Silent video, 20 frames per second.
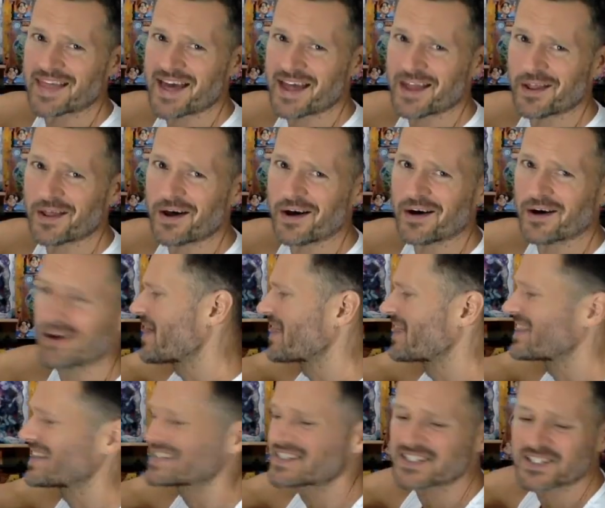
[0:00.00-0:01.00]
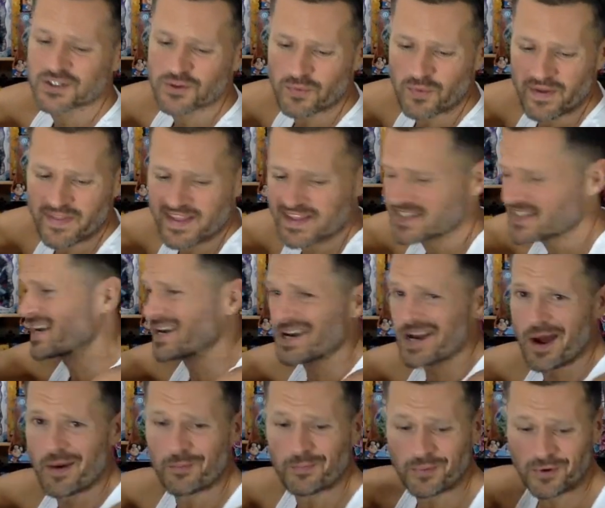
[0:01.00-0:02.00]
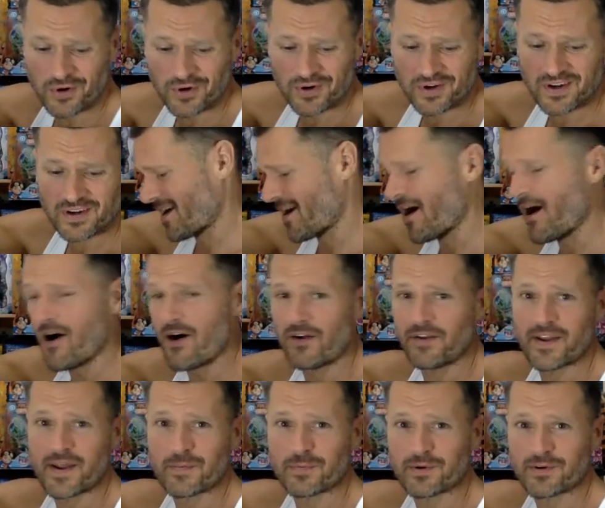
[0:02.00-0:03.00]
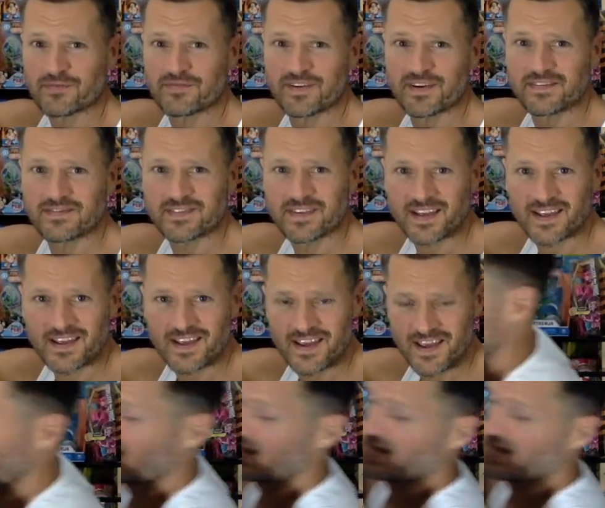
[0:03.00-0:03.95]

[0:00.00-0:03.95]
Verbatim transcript: that long. This is the one that's numbered, haul number 50. I